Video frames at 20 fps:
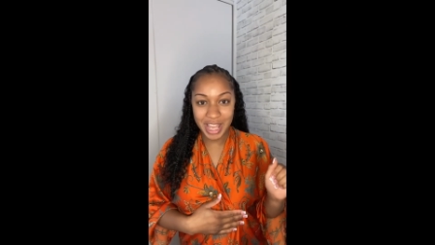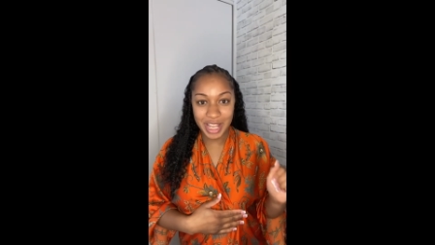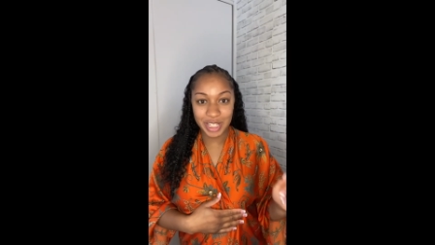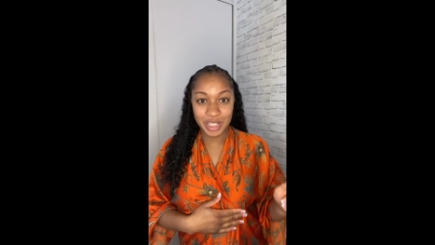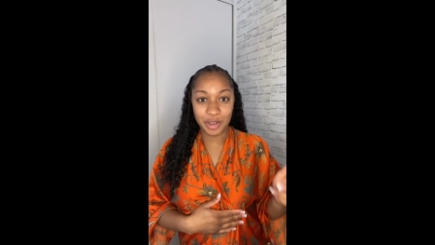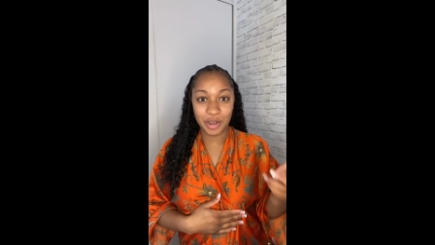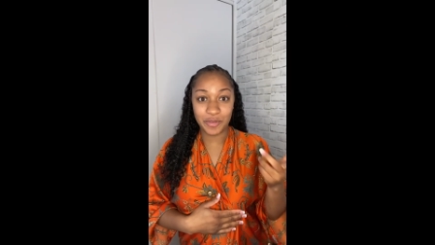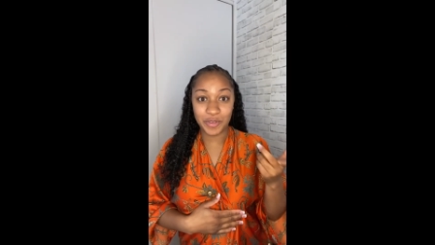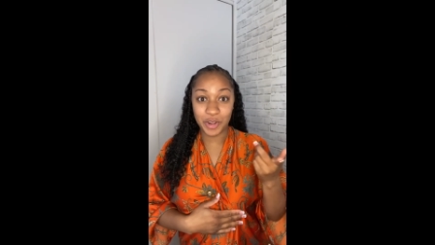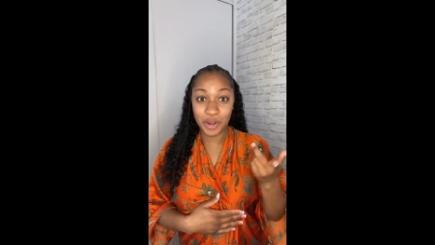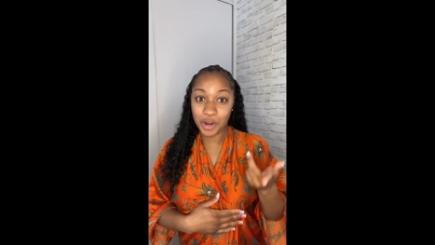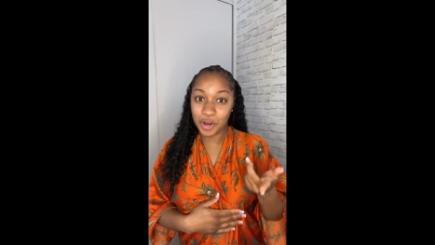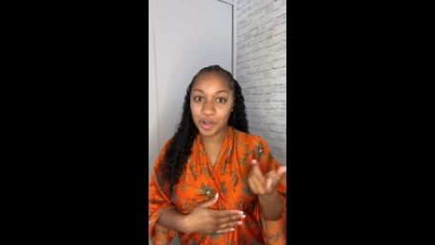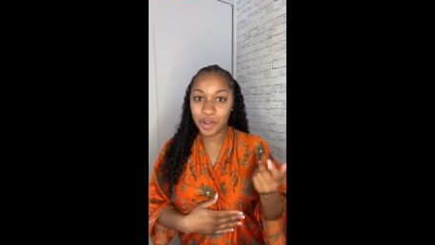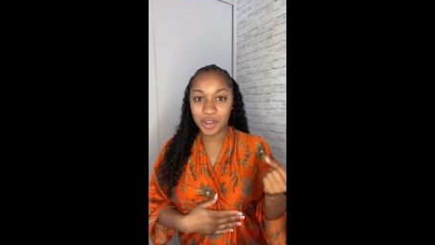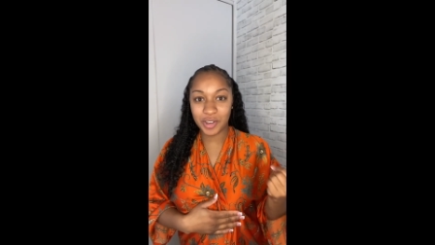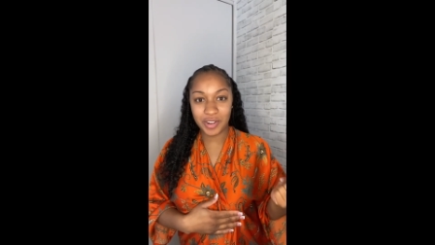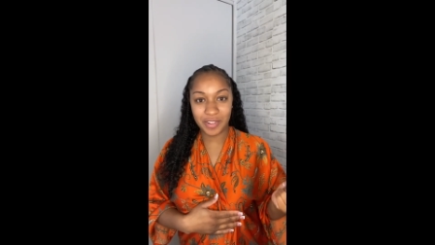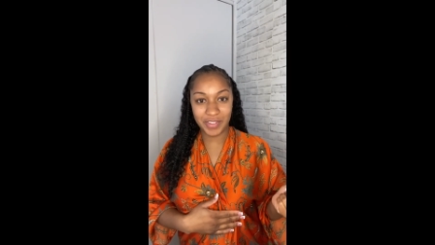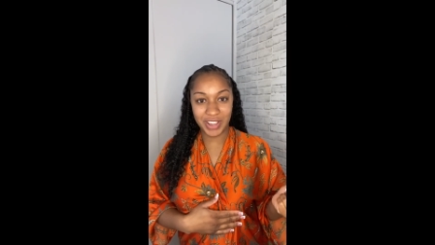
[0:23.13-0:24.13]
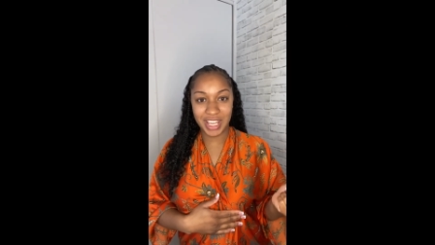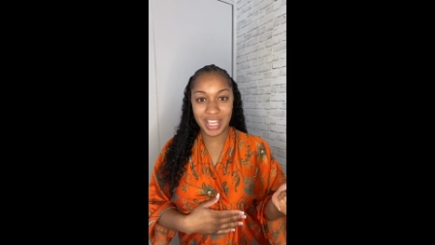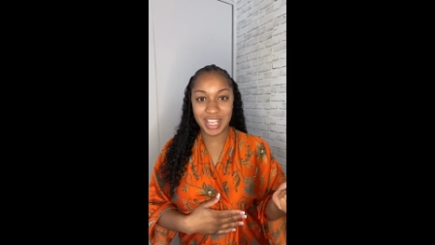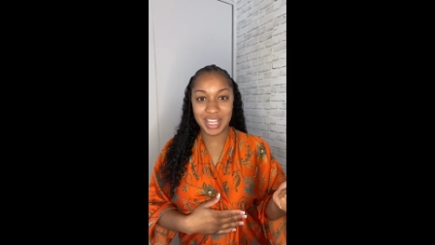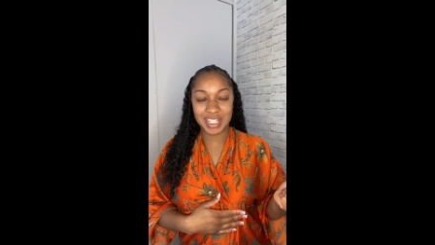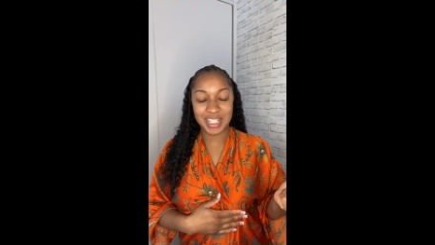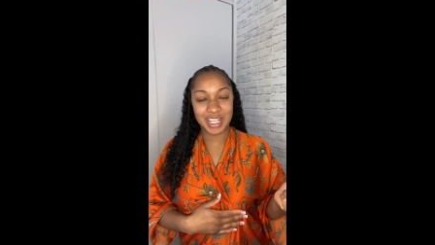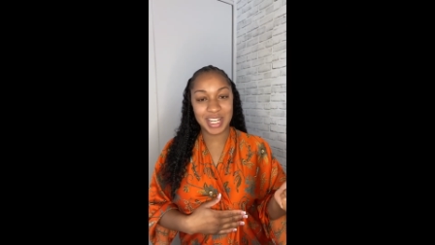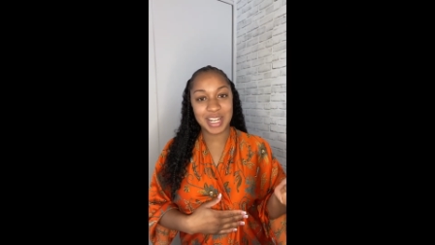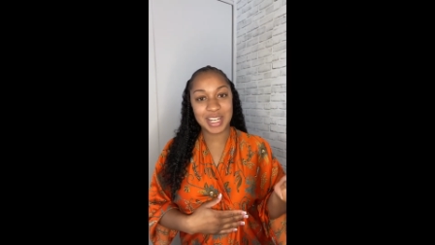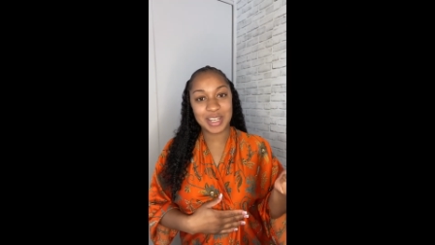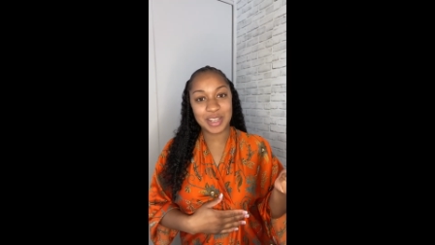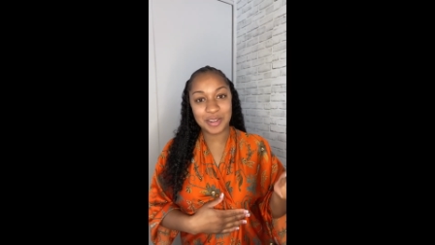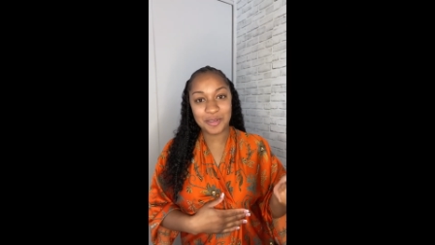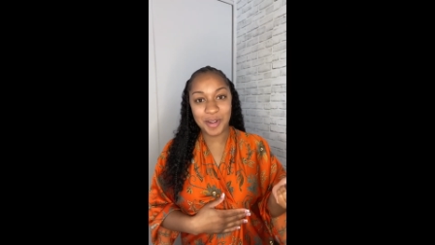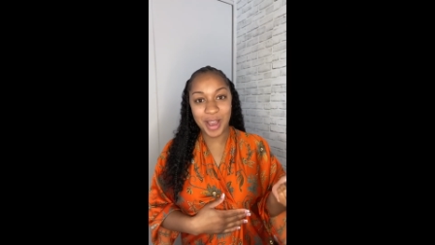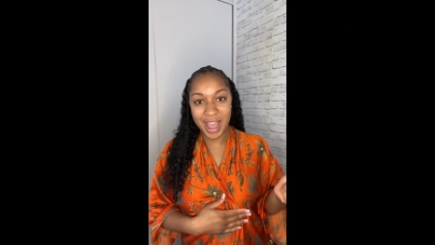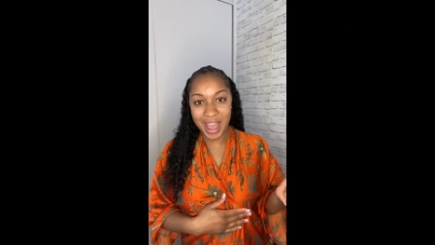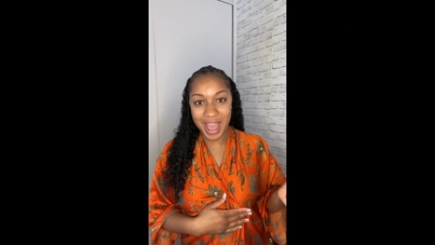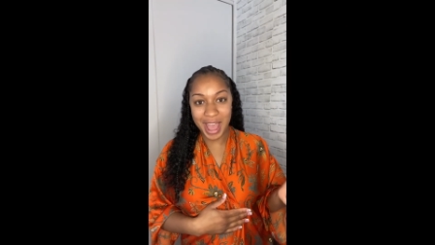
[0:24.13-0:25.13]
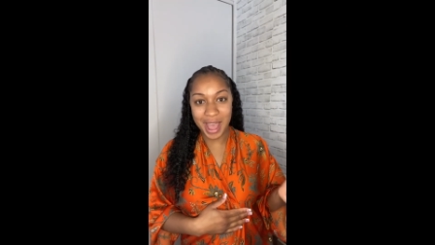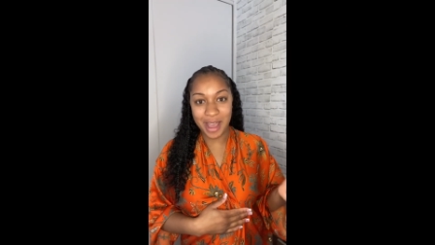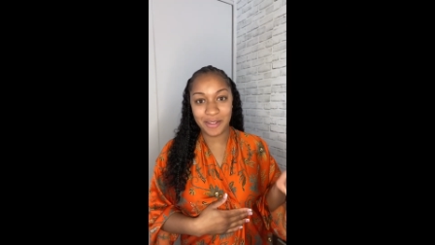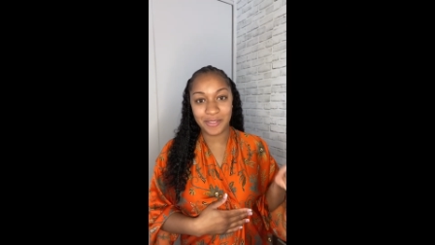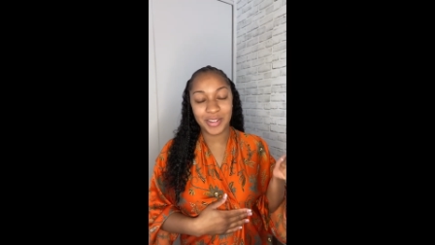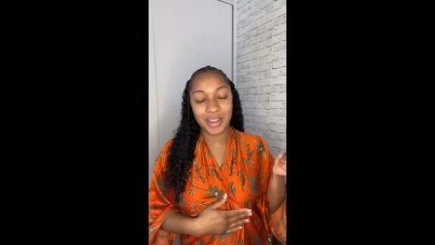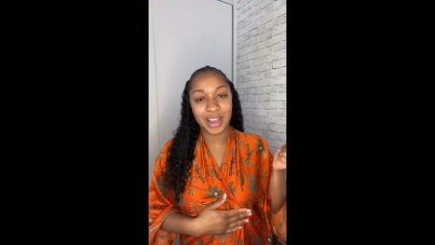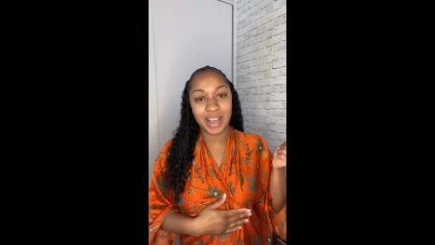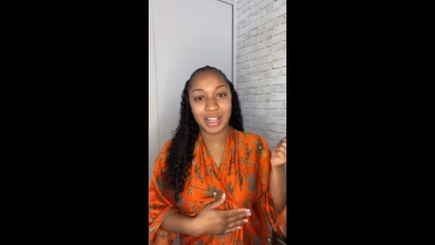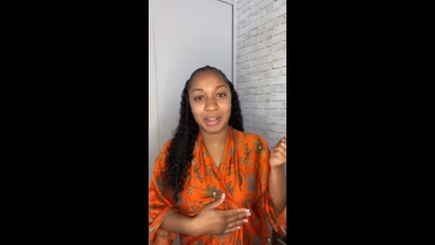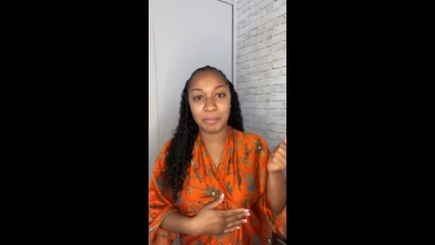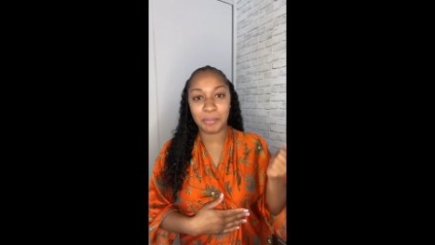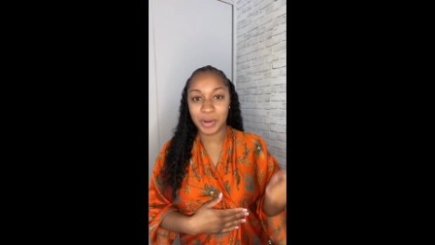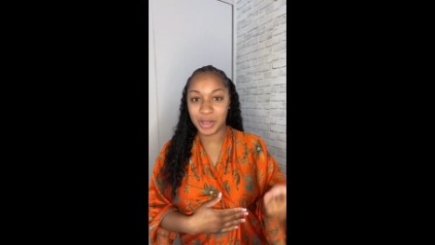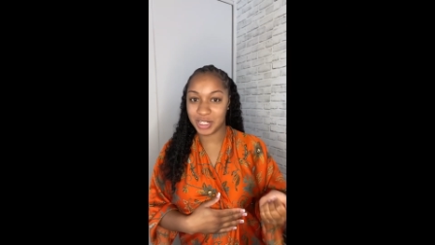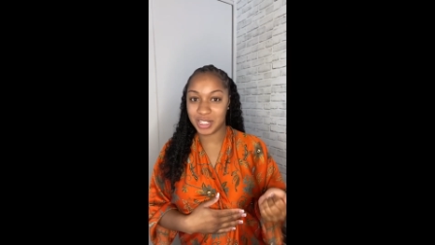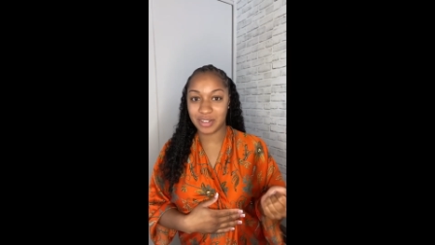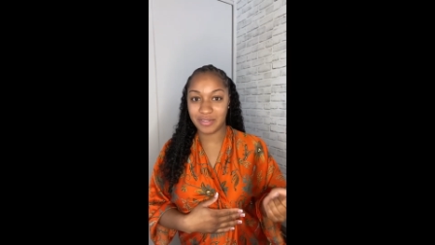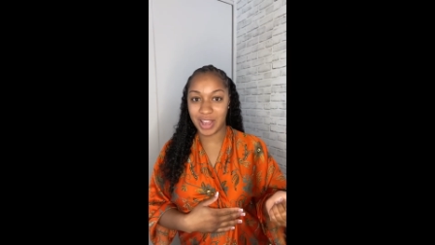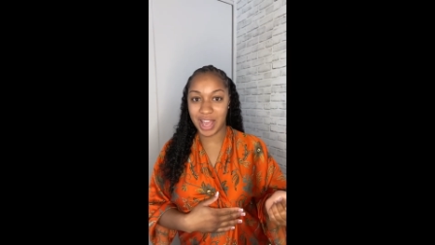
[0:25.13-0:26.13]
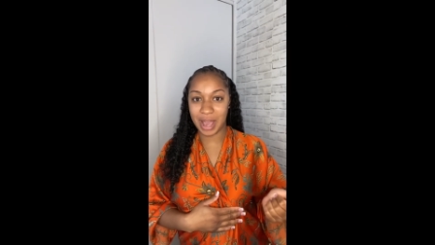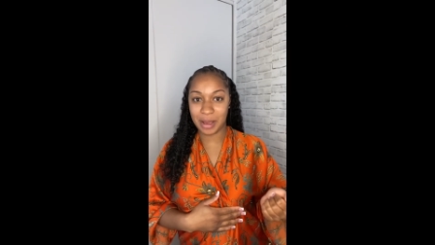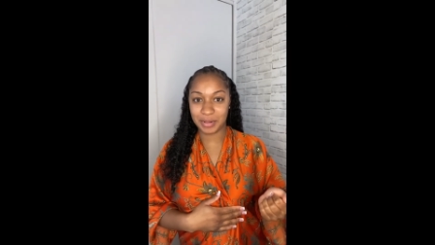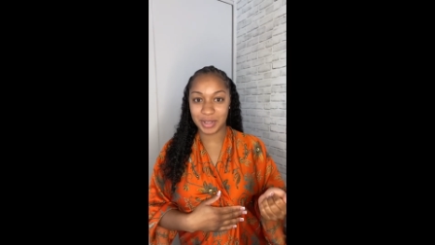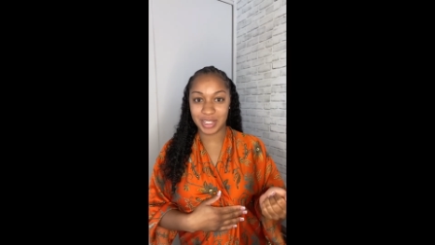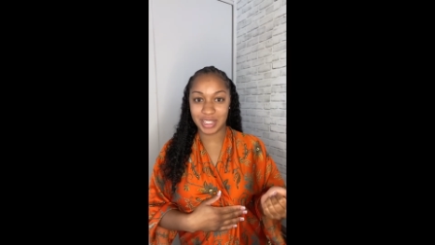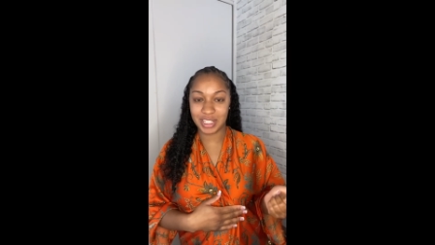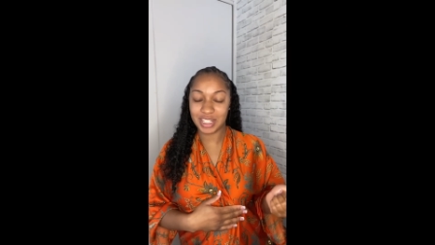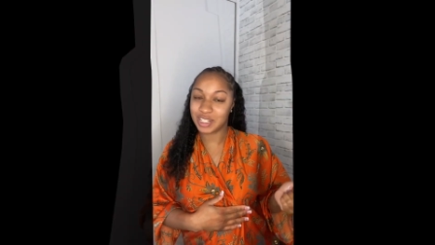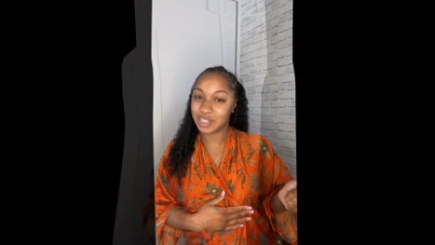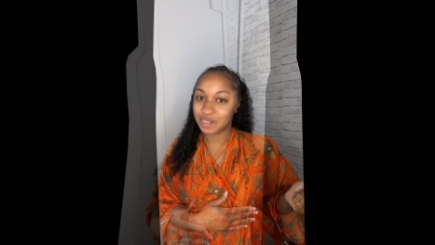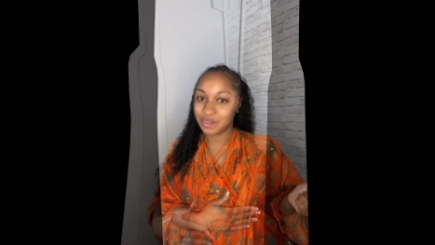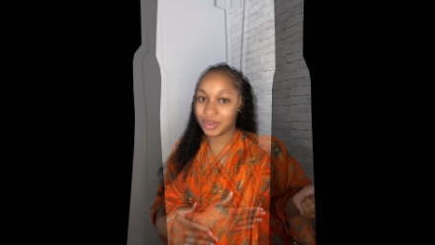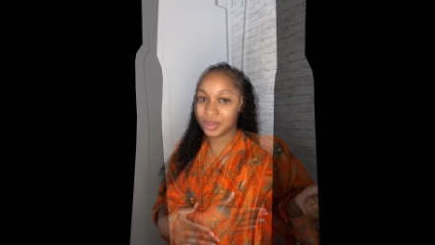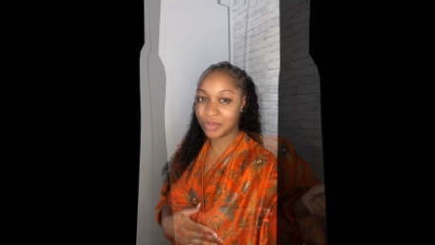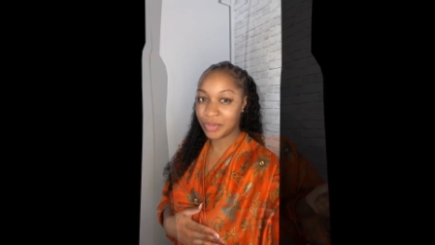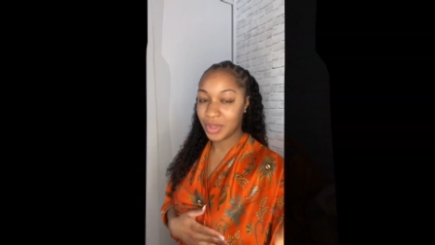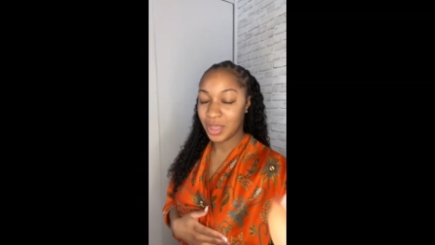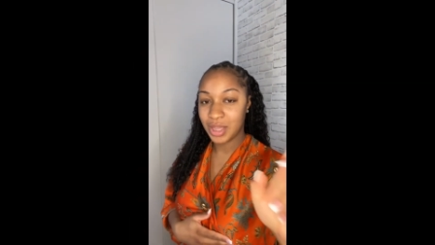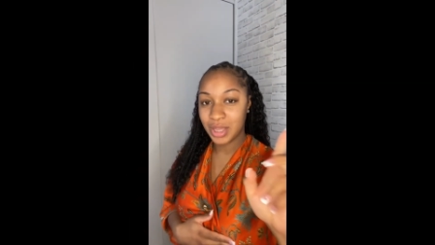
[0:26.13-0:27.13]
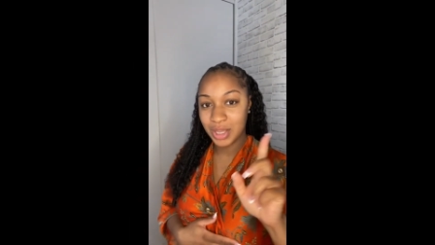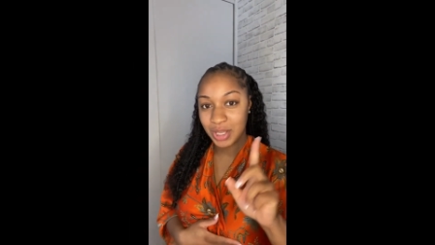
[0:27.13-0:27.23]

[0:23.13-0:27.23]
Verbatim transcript: So if you're going on a vacation, you have a bunch of options to try from.